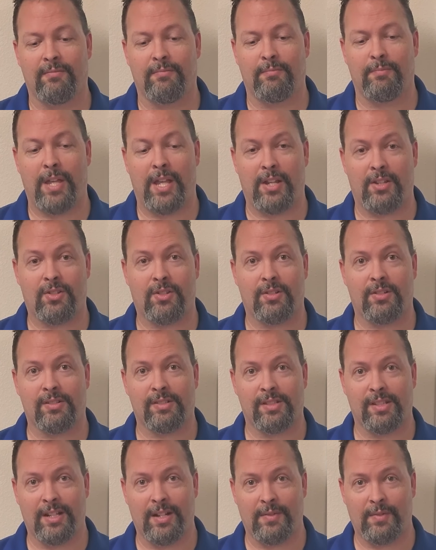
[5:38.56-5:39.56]
pictures
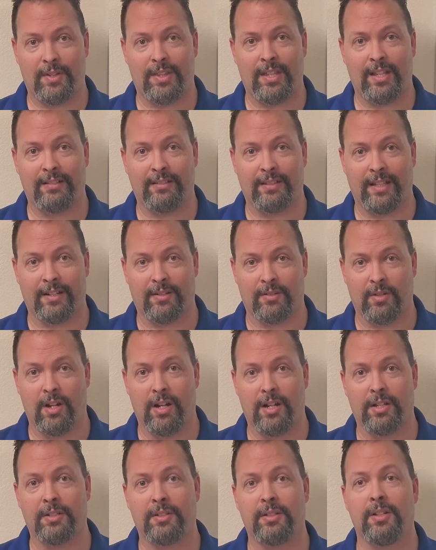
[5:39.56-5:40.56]
and everything later
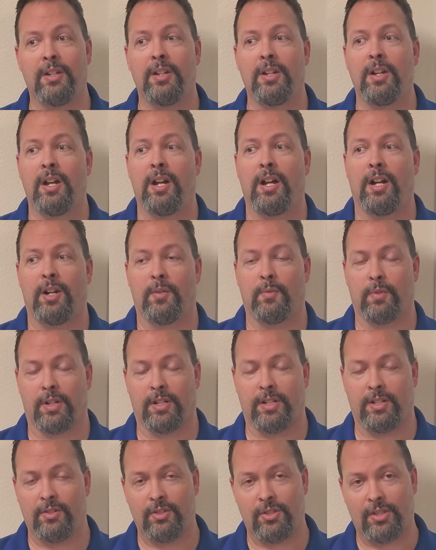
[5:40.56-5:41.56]
on. We're
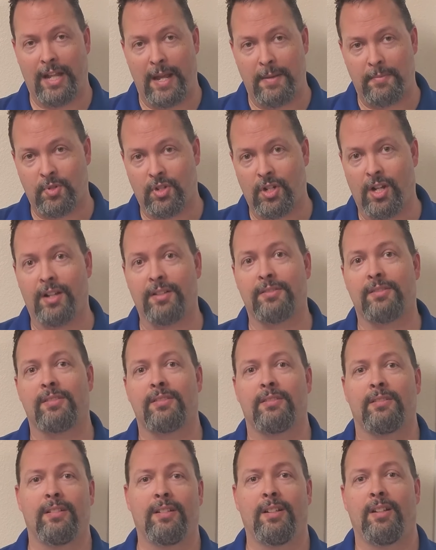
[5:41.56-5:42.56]
going to do snapshots
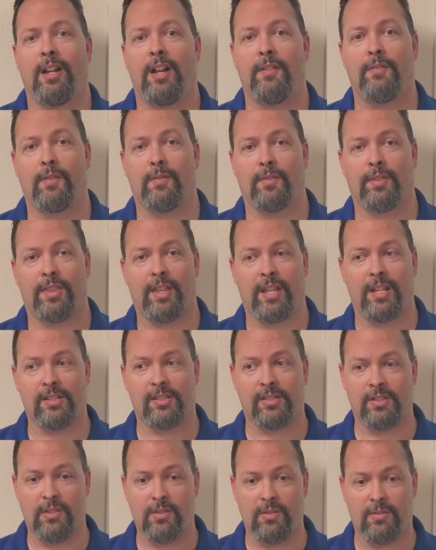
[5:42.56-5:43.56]
of everything
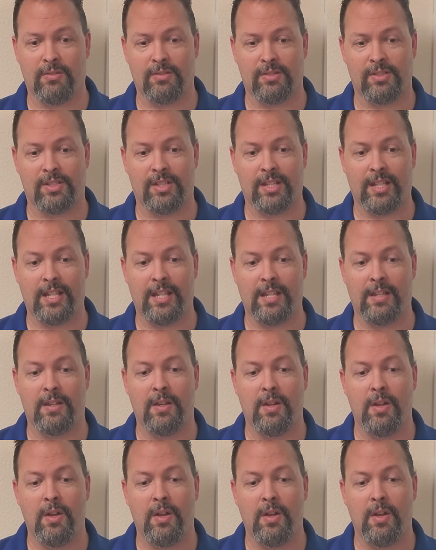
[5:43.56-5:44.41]
so you can see